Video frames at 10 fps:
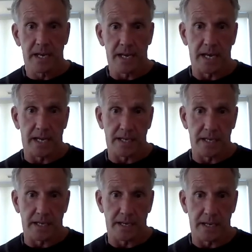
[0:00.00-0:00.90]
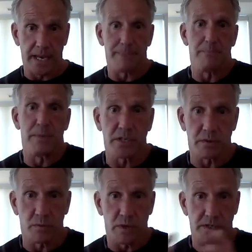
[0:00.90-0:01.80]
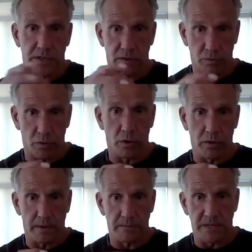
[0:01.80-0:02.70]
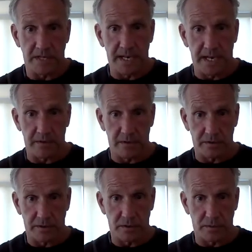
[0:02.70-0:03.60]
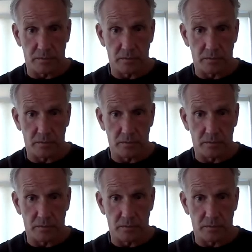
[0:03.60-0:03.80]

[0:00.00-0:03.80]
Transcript: and the ambition was to roll them together to